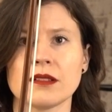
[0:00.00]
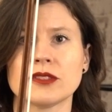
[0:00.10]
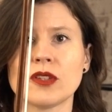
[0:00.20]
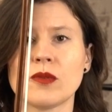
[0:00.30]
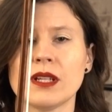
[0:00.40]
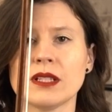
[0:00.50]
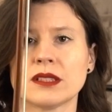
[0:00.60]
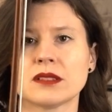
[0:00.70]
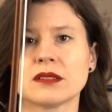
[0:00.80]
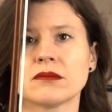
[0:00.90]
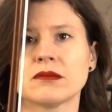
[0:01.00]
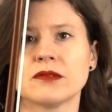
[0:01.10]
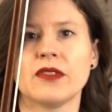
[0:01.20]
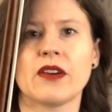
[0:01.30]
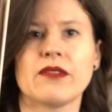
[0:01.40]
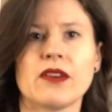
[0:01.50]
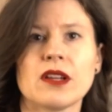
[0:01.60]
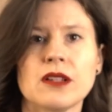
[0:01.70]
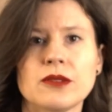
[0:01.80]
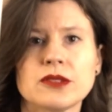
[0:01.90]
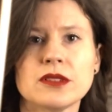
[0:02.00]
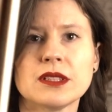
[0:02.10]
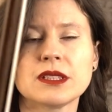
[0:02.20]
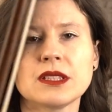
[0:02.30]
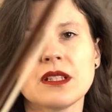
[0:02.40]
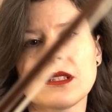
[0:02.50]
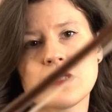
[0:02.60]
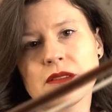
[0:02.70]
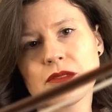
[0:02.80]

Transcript: so it's very, very close to the stick.